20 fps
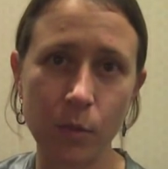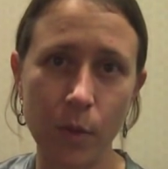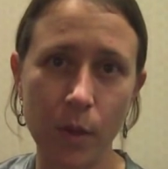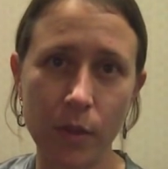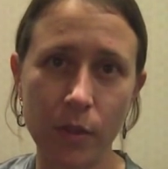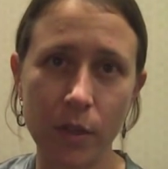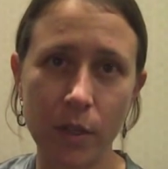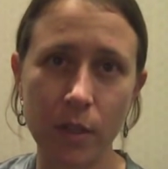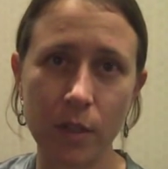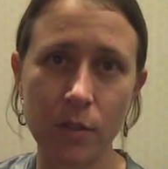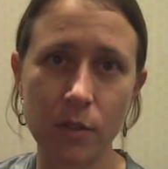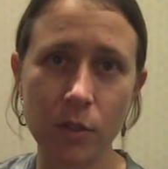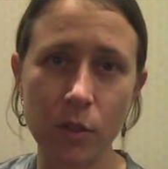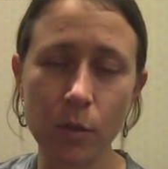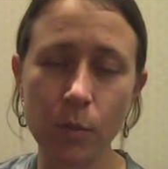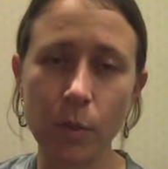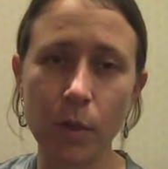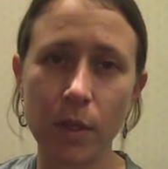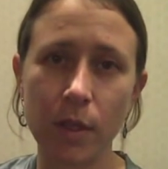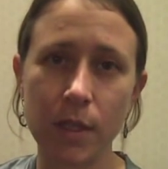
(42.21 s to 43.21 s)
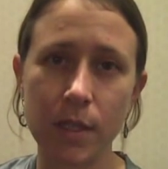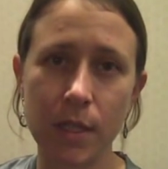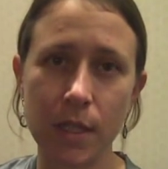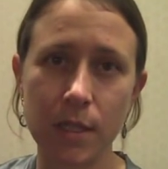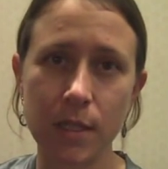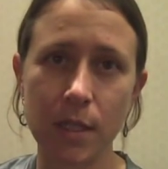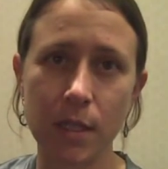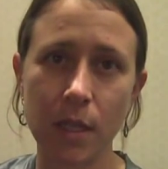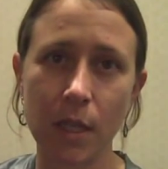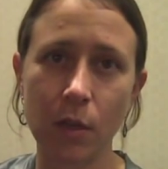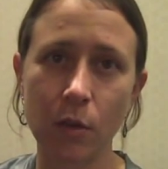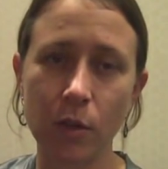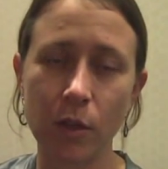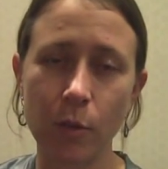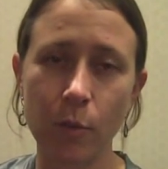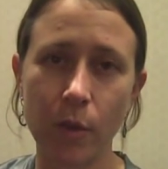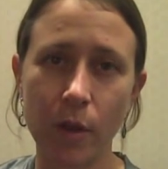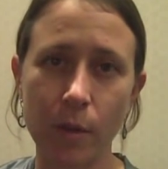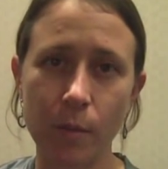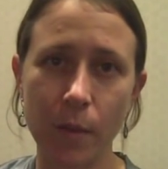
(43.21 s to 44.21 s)
with the consumer in the sense that they only
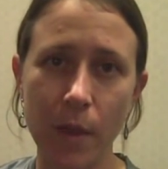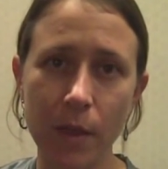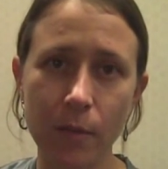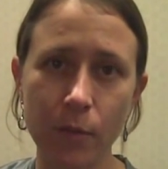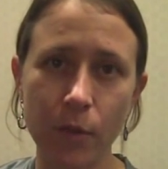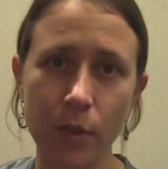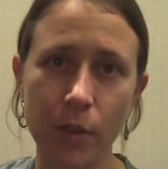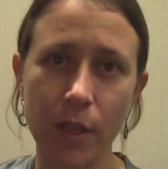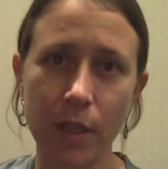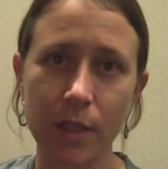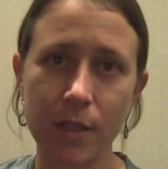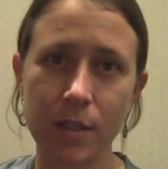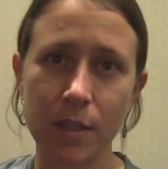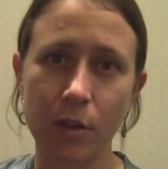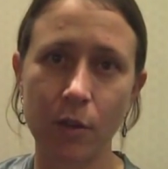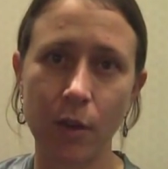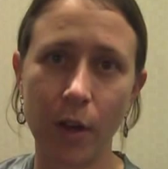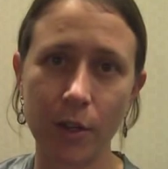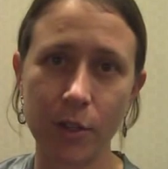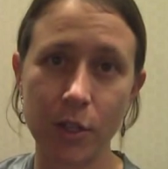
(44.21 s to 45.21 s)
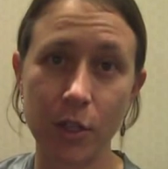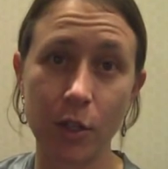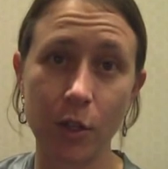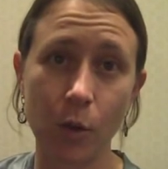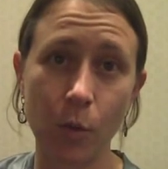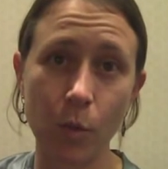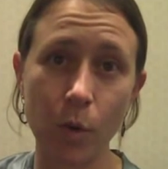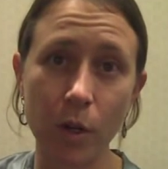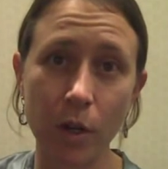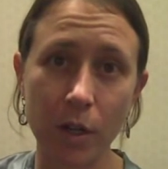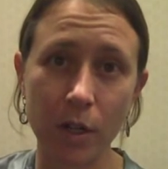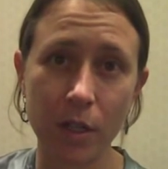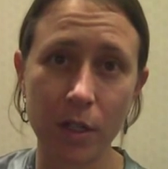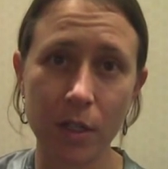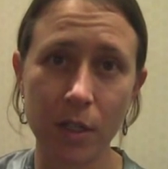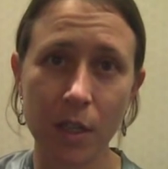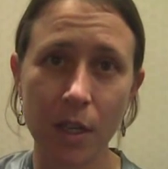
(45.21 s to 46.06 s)
want to pay for things that are actually going to work.